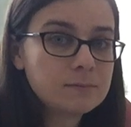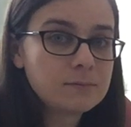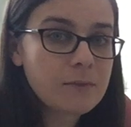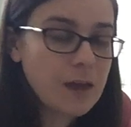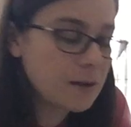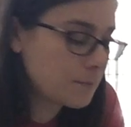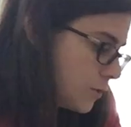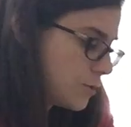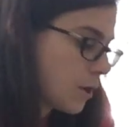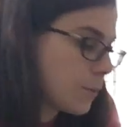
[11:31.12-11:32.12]
thing.
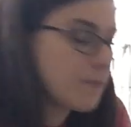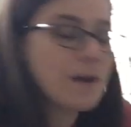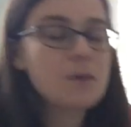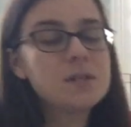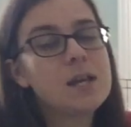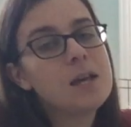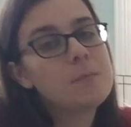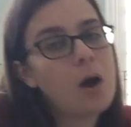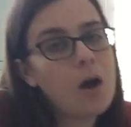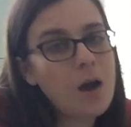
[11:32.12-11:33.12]
So we found
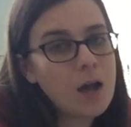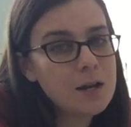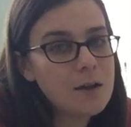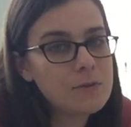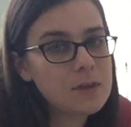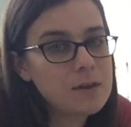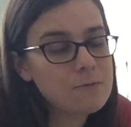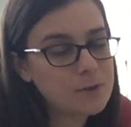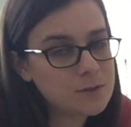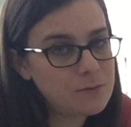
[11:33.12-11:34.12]
him on the
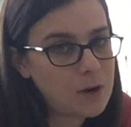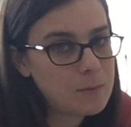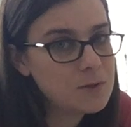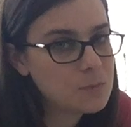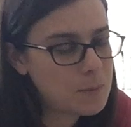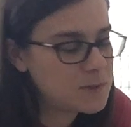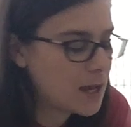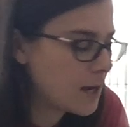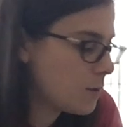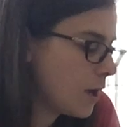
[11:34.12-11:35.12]
Friends of Rabbits
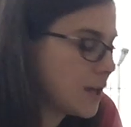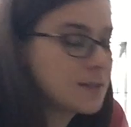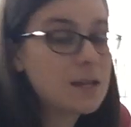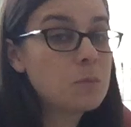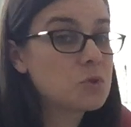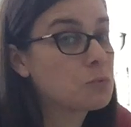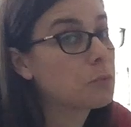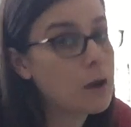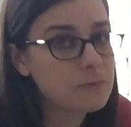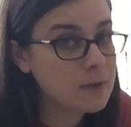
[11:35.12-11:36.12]
website. His name was
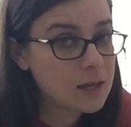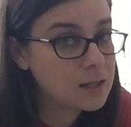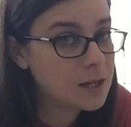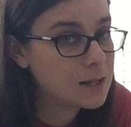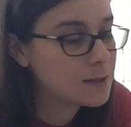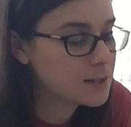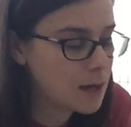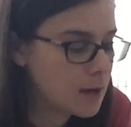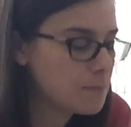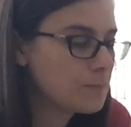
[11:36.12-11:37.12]
Ruffian at the
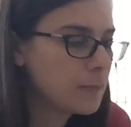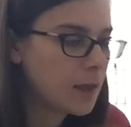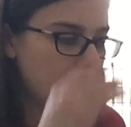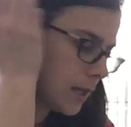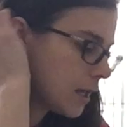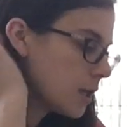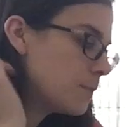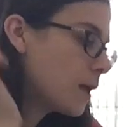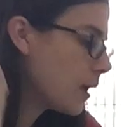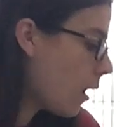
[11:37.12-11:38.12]
time. He
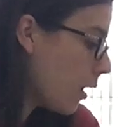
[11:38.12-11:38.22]
had been